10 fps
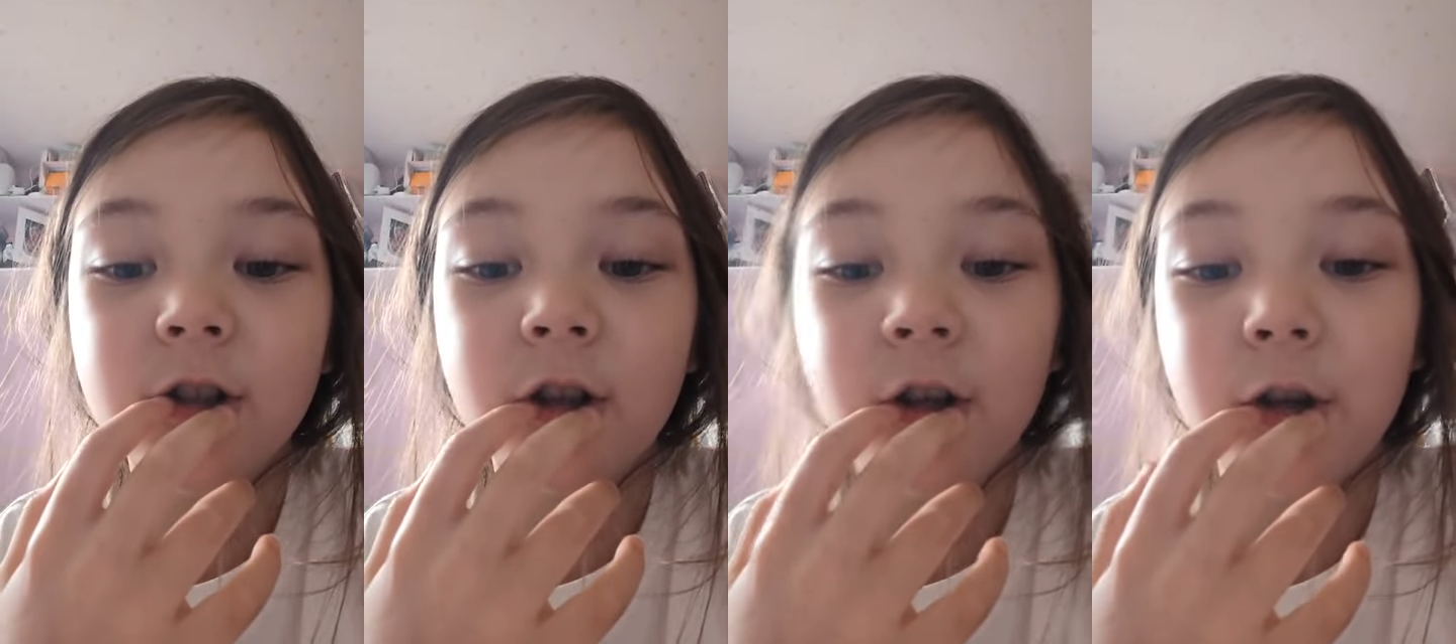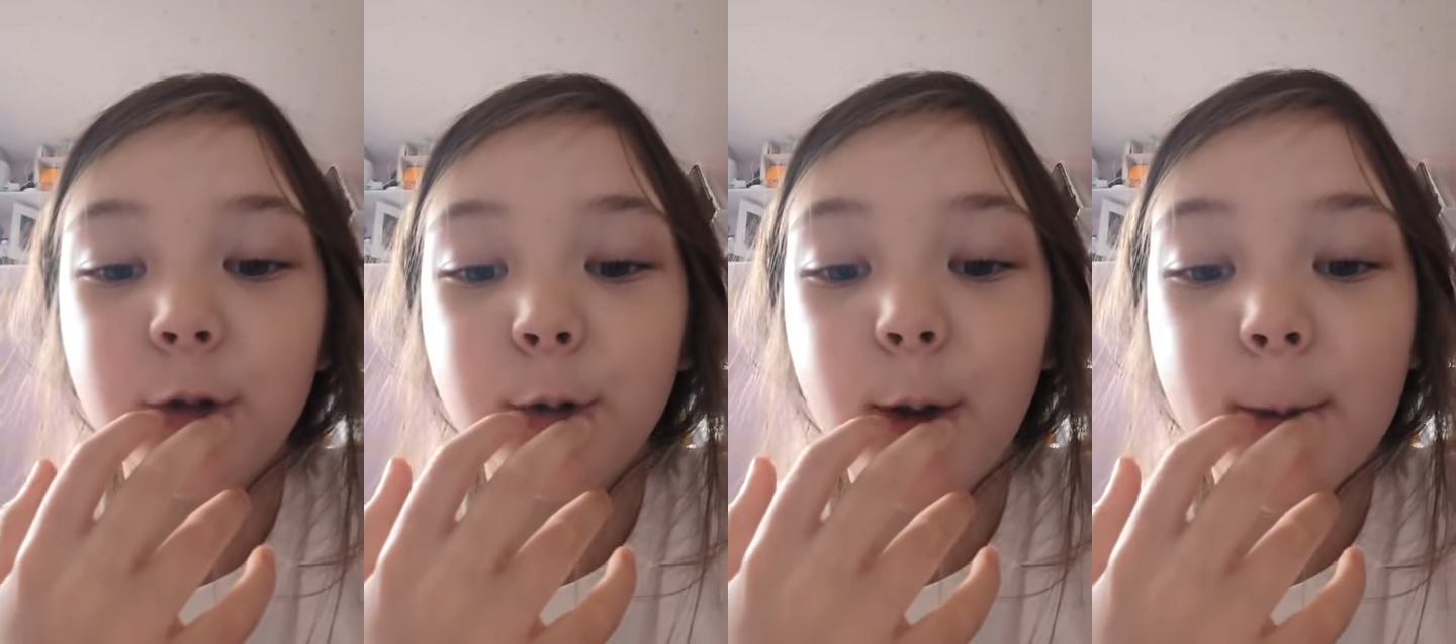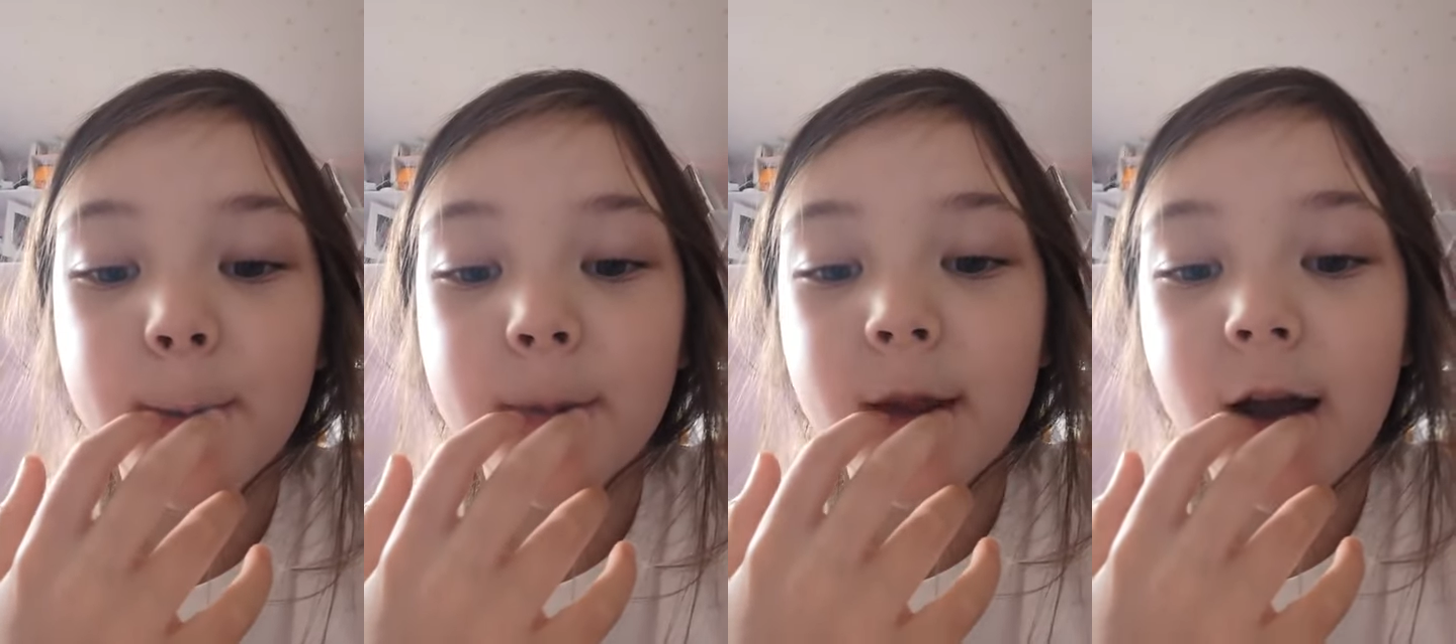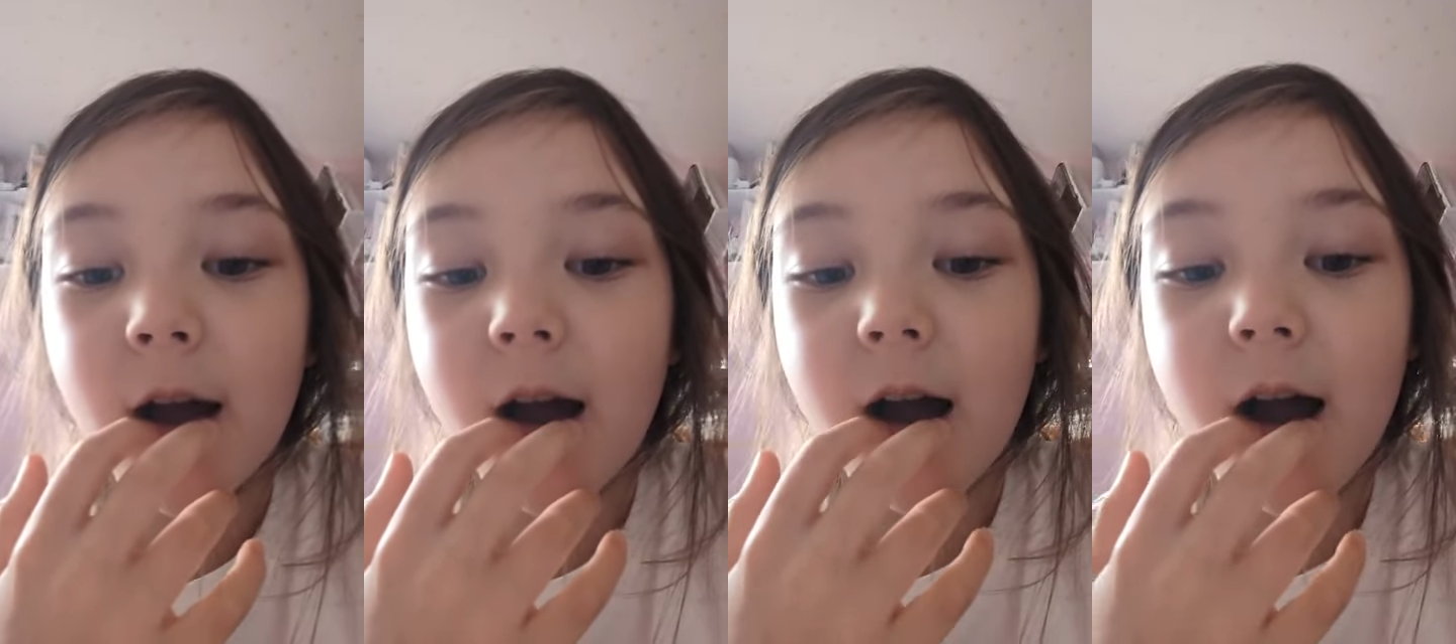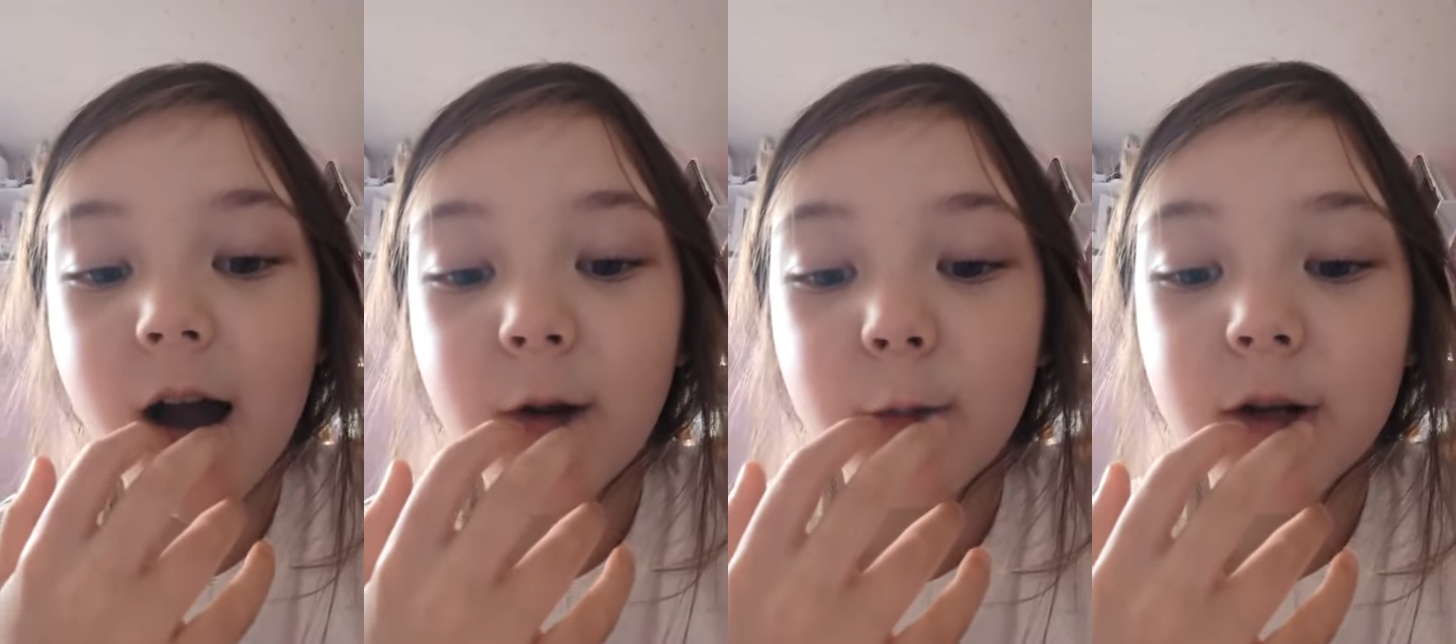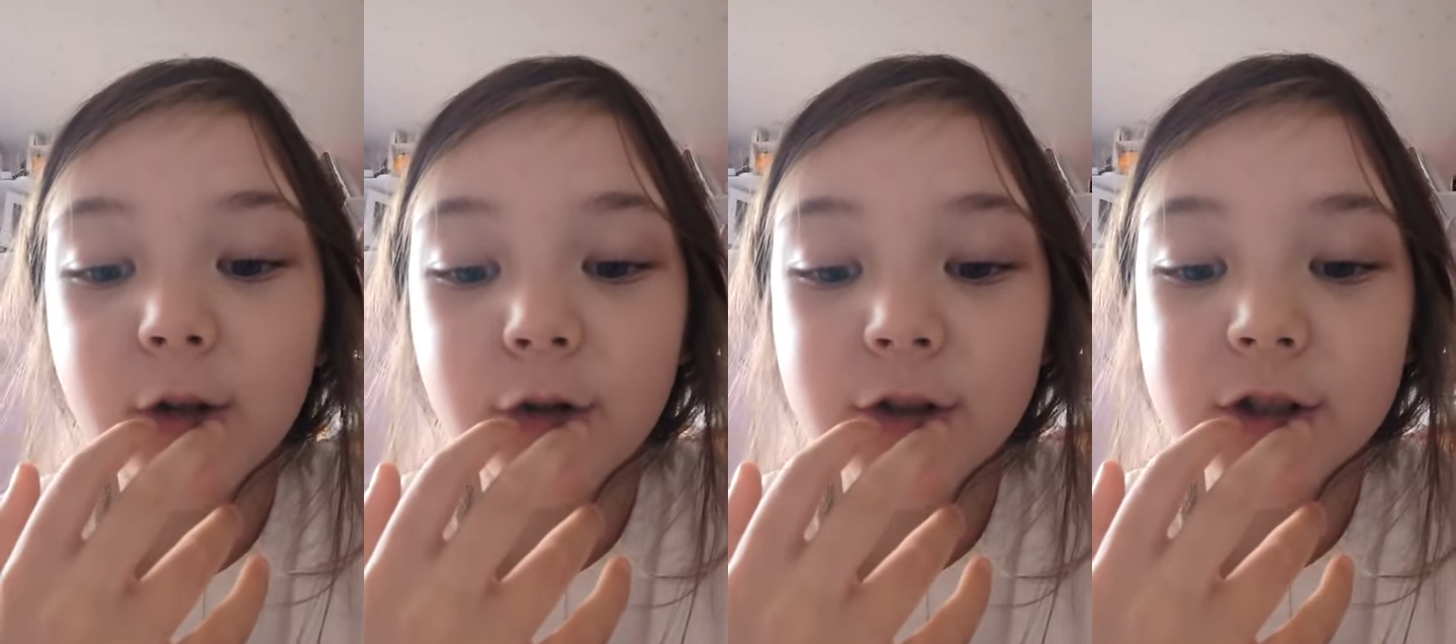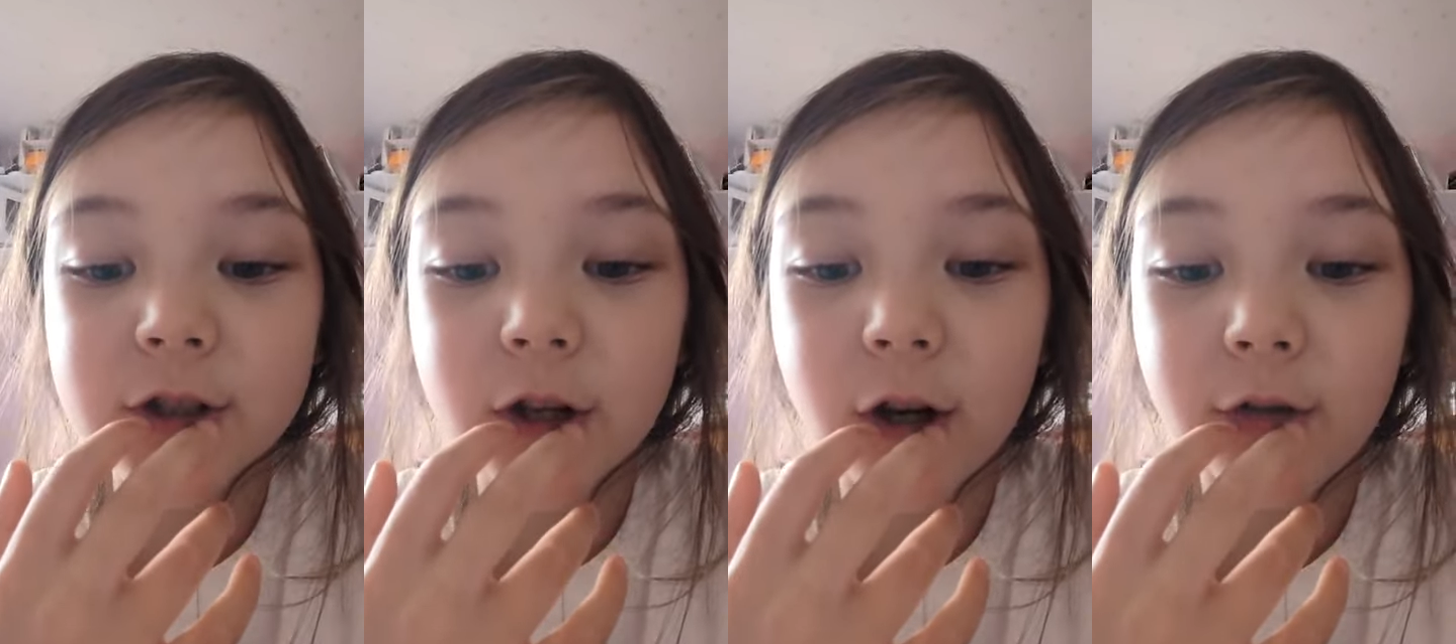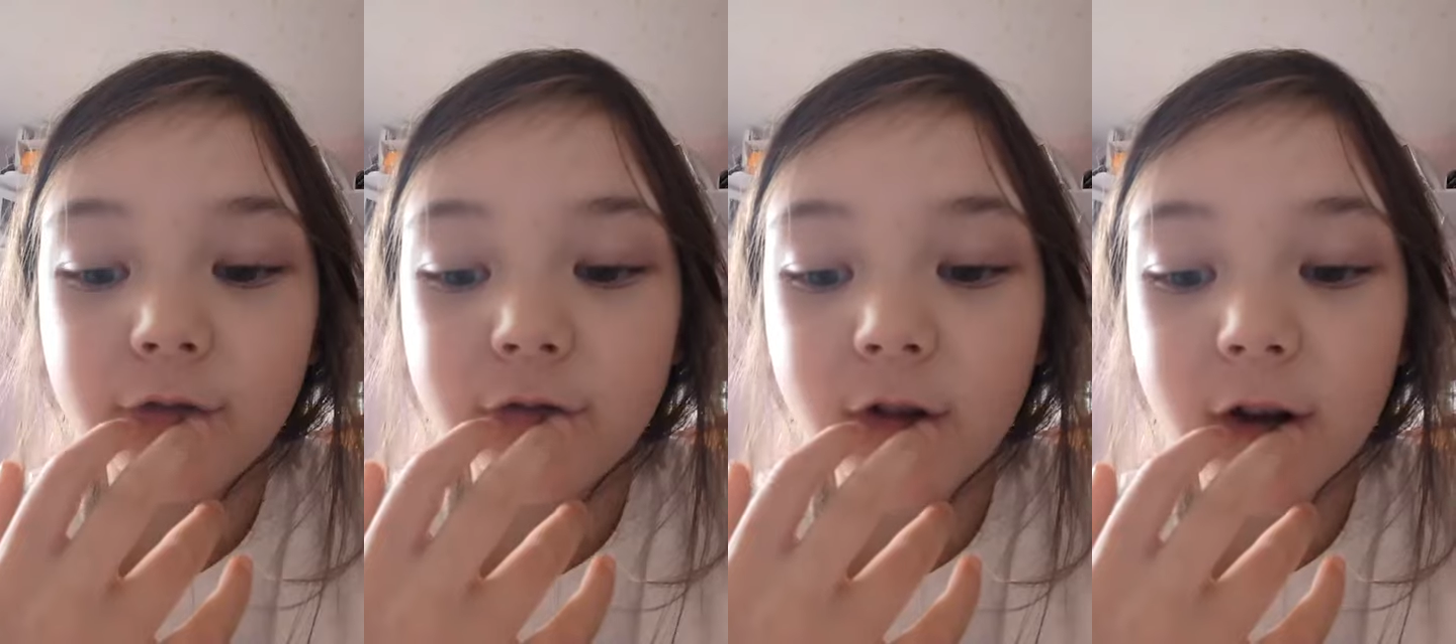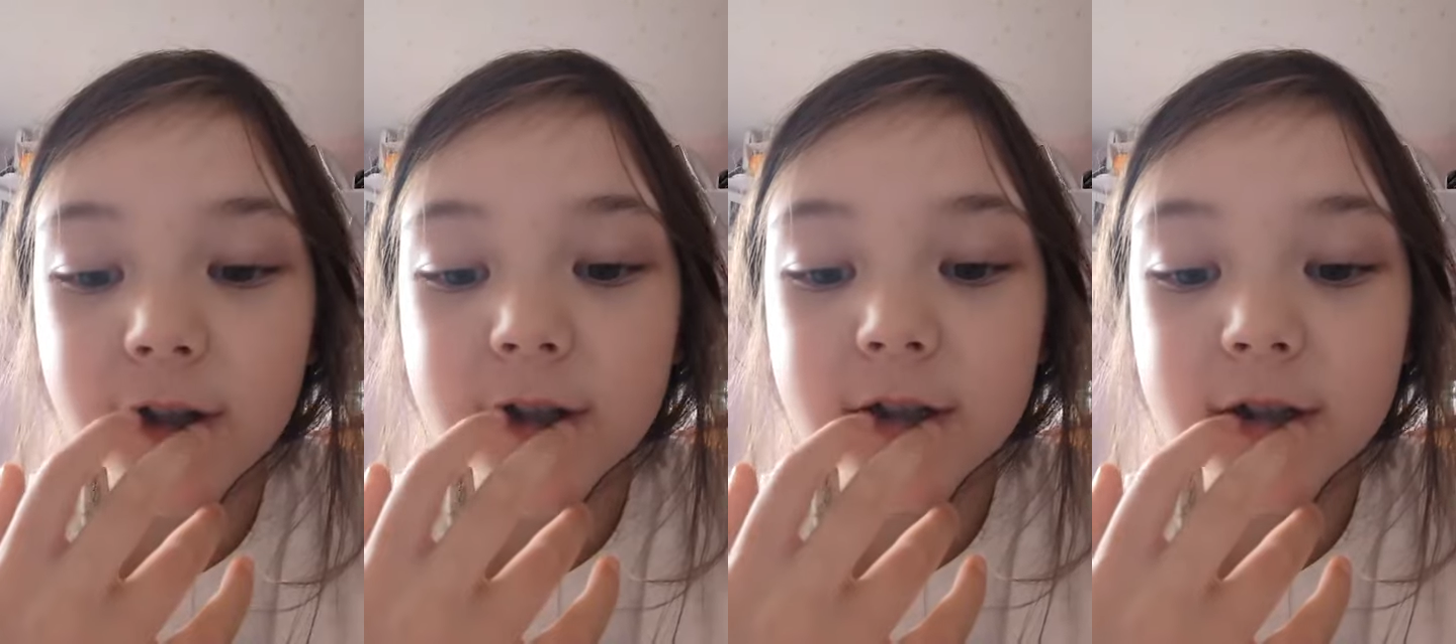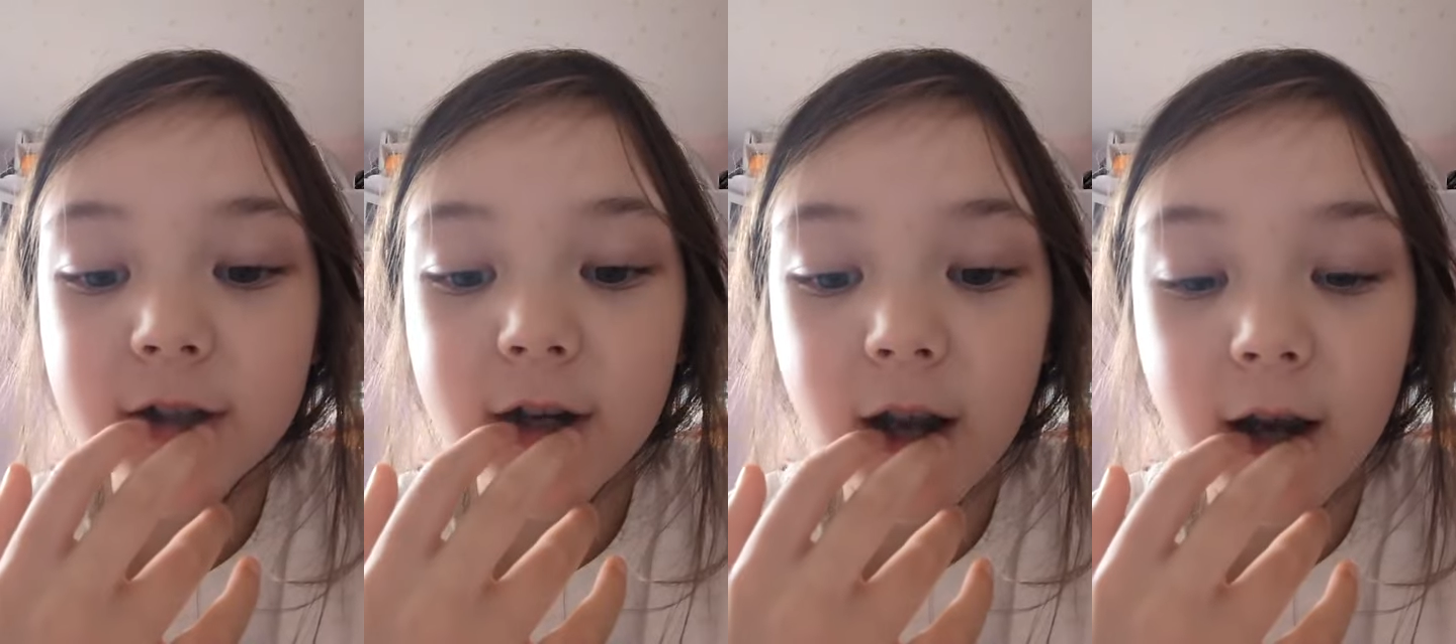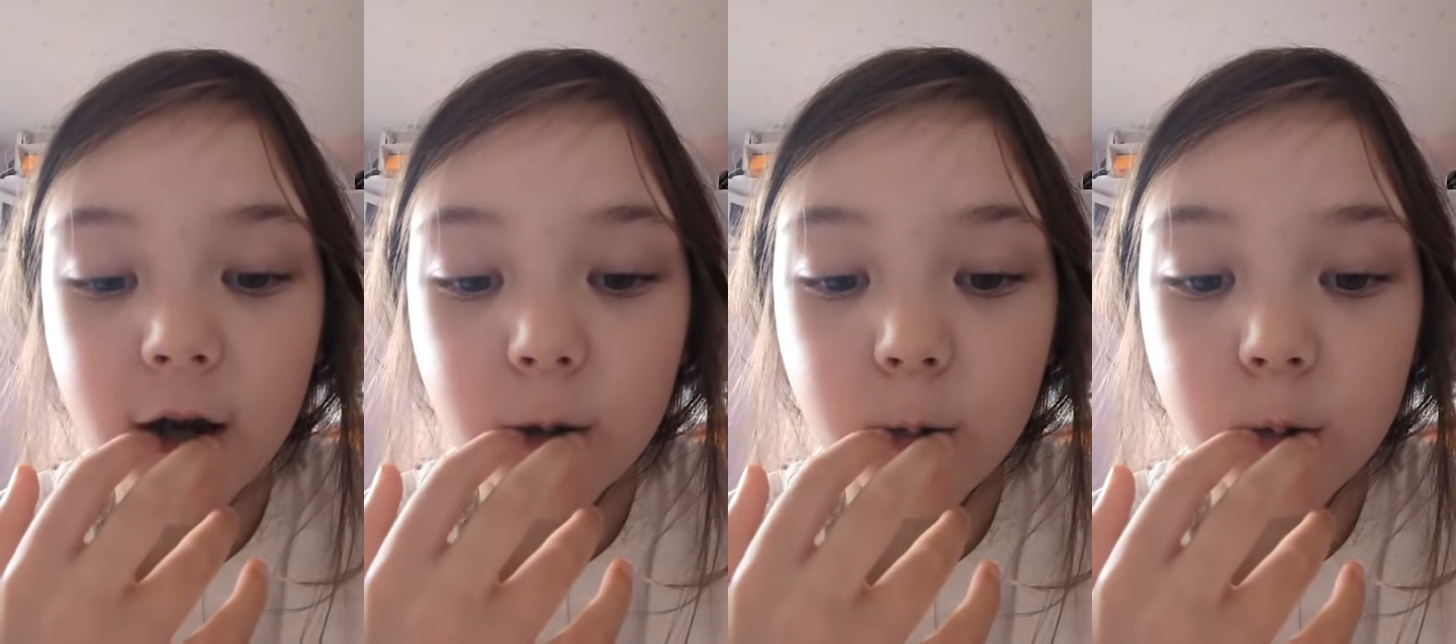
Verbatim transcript: So, we're going to start right now.